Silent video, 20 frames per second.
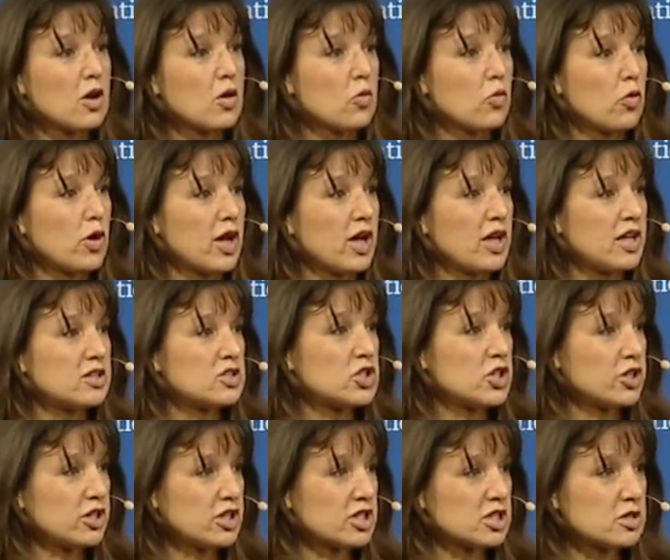when
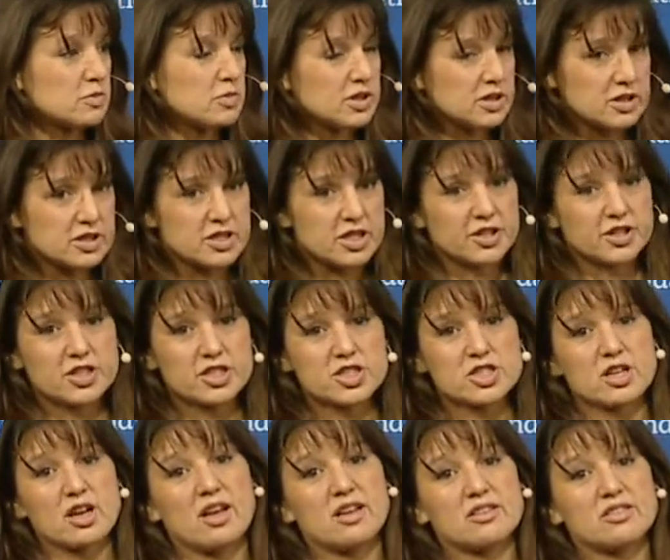Turkish military
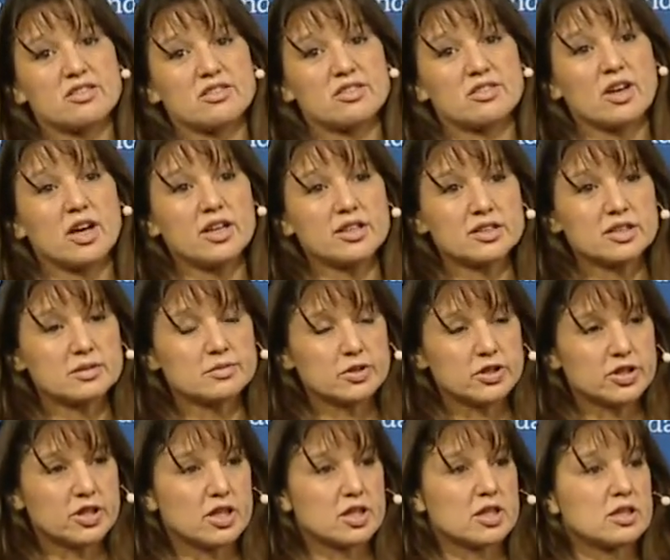jets, under
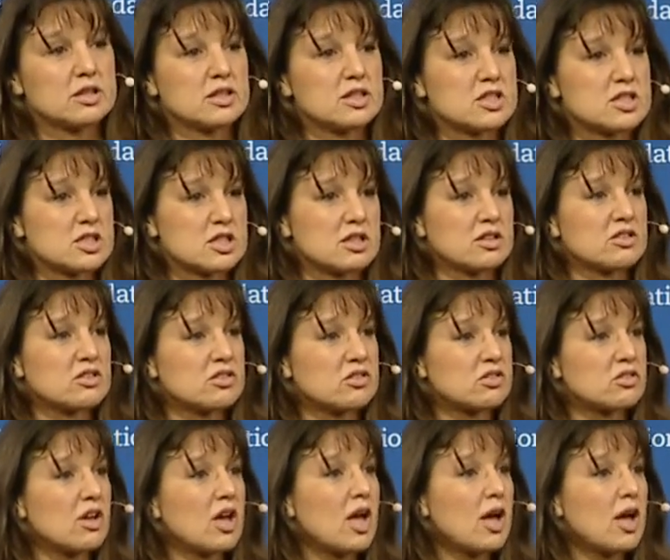murky conditions,